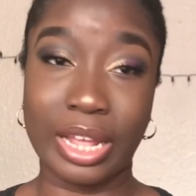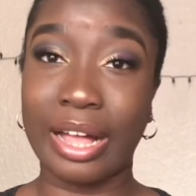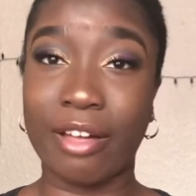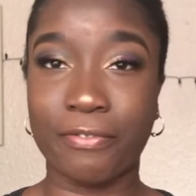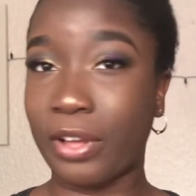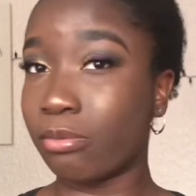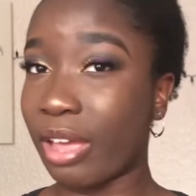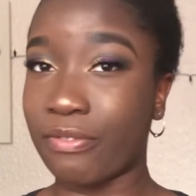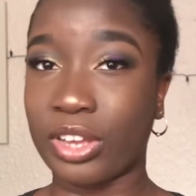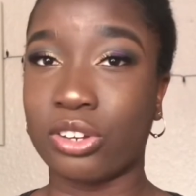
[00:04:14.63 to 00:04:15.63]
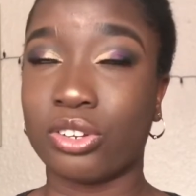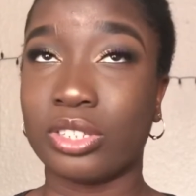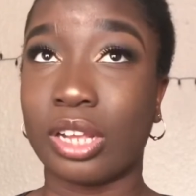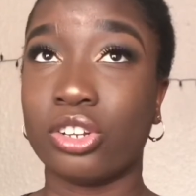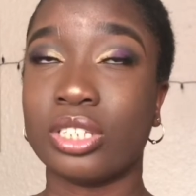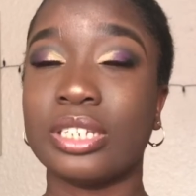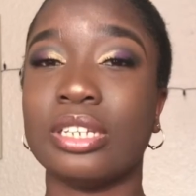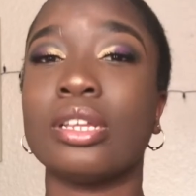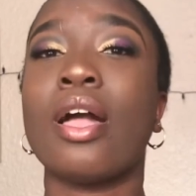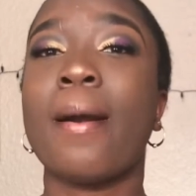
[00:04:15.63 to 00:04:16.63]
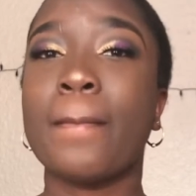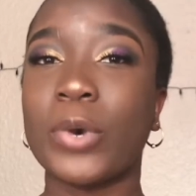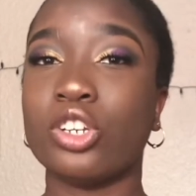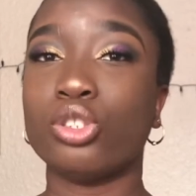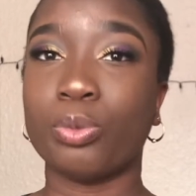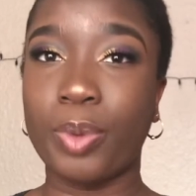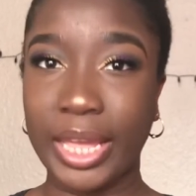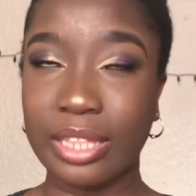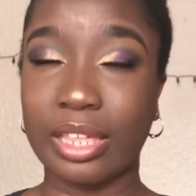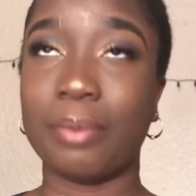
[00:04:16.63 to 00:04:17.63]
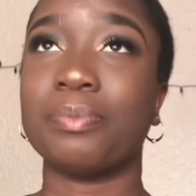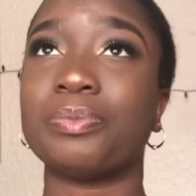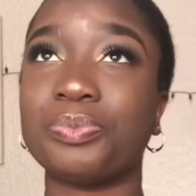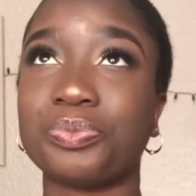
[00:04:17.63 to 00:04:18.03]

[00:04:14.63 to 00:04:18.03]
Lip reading: Like, I found my vendors. I just need money to pay them.